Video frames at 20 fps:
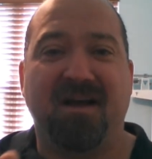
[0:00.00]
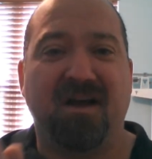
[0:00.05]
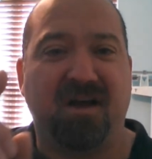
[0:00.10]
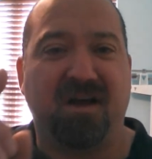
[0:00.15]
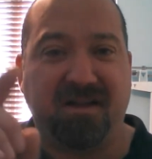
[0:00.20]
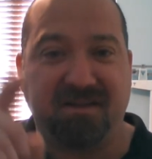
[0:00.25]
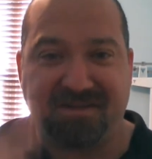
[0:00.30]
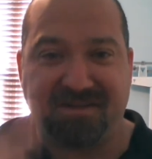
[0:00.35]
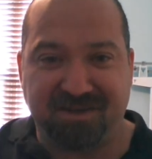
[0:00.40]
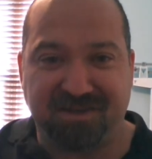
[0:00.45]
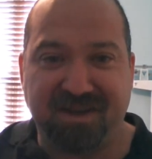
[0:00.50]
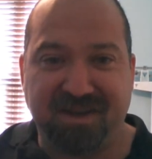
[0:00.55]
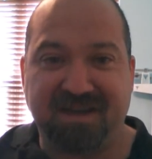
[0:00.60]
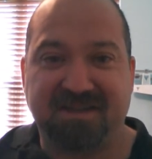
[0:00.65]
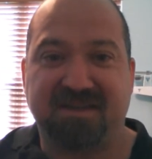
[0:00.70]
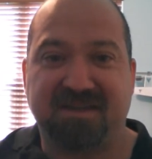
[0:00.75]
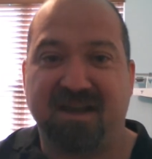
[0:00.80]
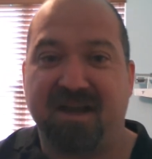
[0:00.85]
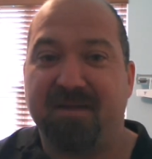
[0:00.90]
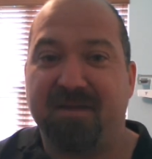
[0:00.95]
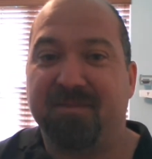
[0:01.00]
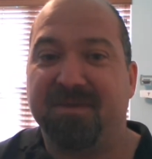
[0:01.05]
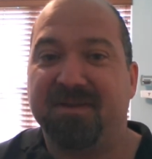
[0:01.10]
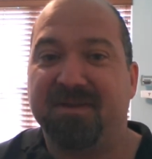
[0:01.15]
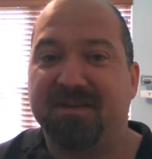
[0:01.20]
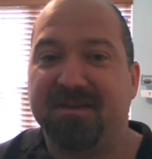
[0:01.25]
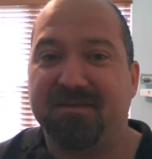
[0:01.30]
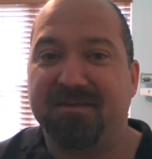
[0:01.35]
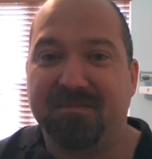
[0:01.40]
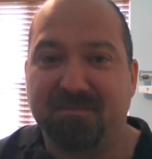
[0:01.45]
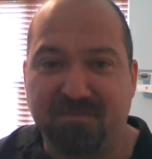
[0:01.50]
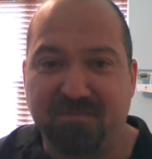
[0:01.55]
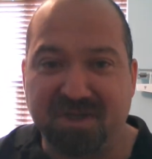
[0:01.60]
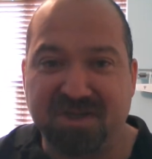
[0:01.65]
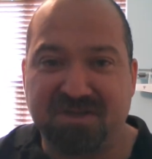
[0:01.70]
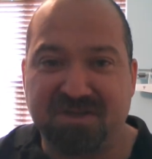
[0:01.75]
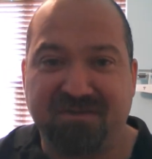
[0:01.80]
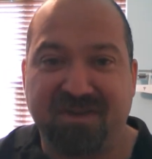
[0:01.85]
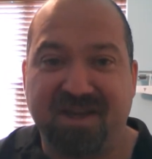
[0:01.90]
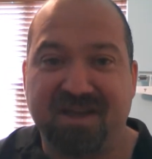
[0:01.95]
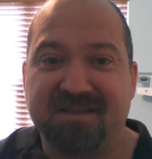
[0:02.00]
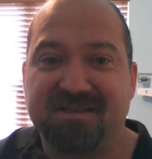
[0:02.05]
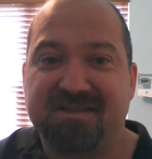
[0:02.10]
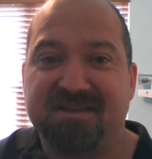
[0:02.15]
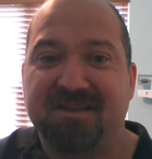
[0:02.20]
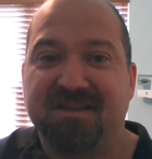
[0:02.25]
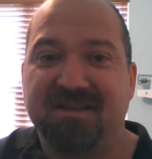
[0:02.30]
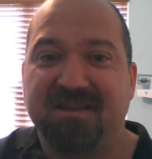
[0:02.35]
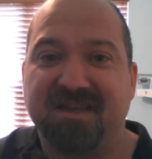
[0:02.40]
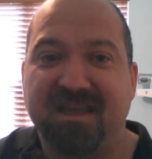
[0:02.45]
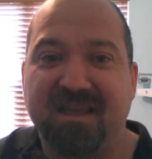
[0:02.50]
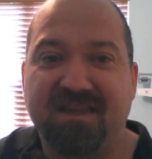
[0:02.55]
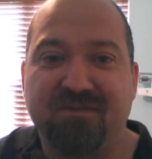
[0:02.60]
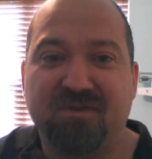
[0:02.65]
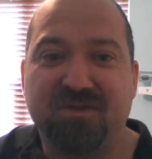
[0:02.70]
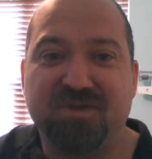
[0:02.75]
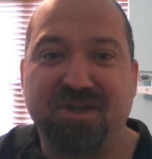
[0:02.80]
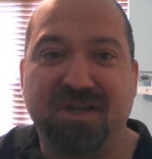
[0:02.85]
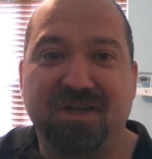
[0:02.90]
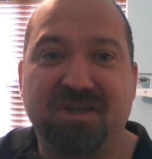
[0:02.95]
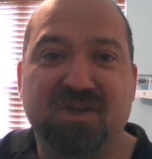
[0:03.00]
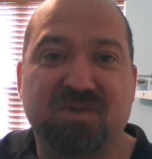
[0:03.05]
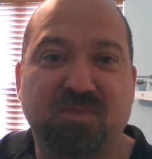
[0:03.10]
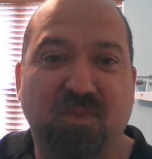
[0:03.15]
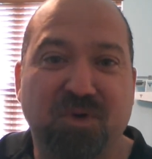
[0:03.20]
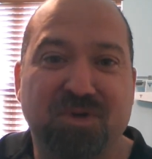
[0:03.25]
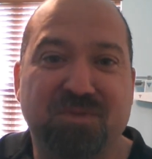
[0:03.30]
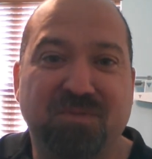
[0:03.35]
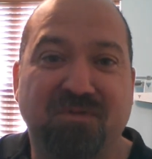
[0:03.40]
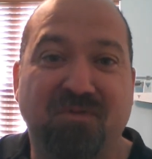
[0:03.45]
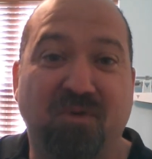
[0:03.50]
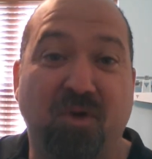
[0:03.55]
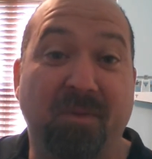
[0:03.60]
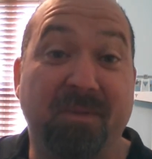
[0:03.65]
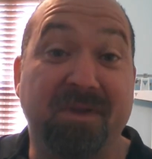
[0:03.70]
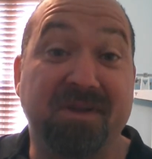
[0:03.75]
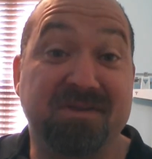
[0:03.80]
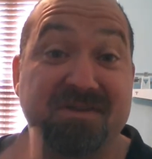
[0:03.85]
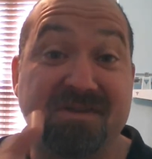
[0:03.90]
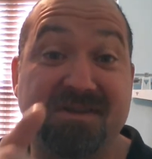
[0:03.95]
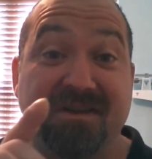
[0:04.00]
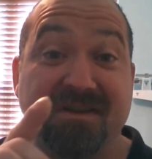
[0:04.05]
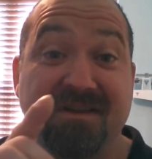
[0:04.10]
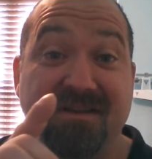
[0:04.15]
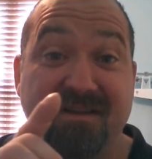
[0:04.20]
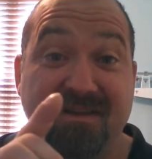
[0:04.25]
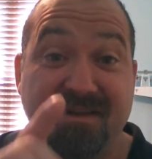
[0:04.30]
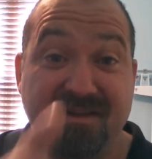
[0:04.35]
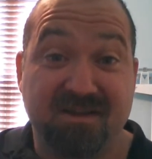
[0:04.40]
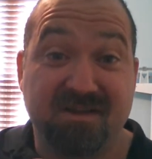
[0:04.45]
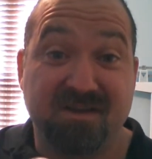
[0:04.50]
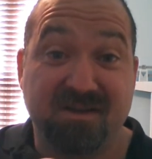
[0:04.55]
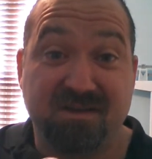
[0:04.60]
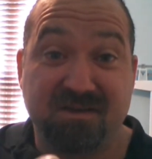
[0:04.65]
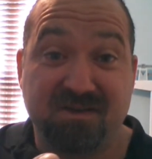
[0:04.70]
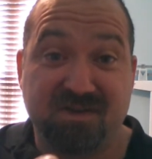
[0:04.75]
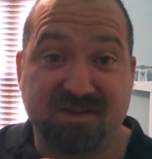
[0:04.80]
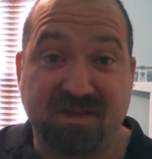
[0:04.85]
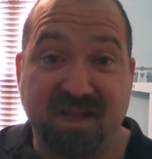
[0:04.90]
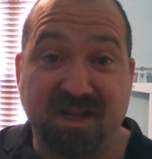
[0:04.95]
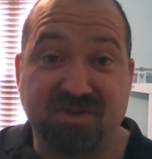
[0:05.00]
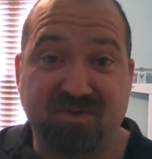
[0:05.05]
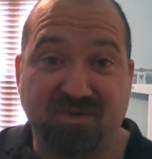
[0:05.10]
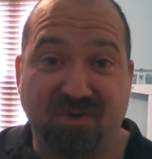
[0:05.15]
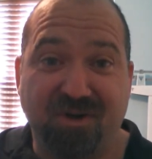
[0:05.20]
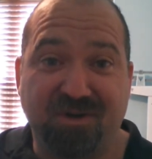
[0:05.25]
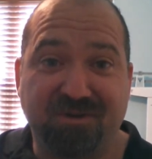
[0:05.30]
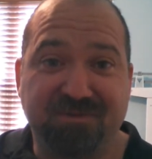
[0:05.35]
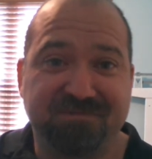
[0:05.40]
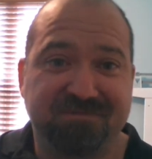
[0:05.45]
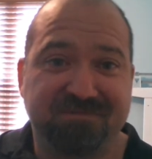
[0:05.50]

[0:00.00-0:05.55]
Until next time, B.Chavez, Evil Genius Sports Performance. Stay strong.